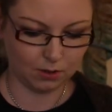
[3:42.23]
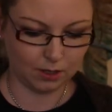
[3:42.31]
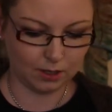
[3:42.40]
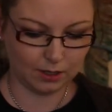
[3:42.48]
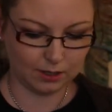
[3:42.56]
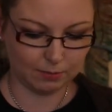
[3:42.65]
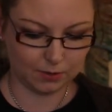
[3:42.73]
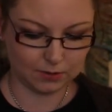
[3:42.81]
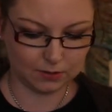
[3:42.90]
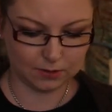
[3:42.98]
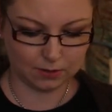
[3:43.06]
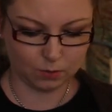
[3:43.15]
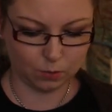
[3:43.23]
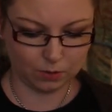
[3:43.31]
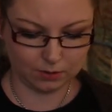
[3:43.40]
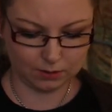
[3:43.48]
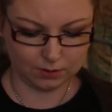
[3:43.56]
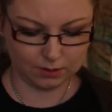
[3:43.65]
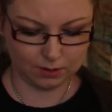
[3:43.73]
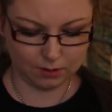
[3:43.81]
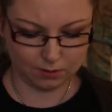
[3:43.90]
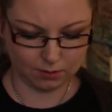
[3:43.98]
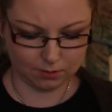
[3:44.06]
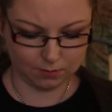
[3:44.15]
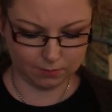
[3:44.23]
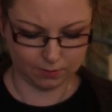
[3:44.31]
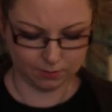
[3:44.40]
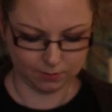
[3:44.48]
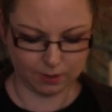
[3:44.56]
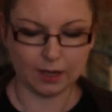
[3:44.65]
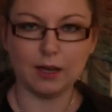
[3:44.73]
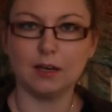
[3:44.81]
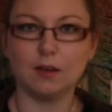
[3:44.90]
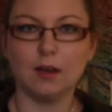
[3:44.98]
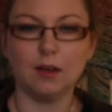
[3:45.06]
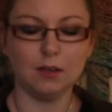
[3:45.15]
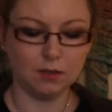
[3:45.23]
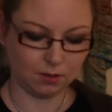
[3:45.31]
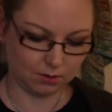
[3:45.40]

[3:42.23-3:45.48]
a limited quantity of the hand-dyed.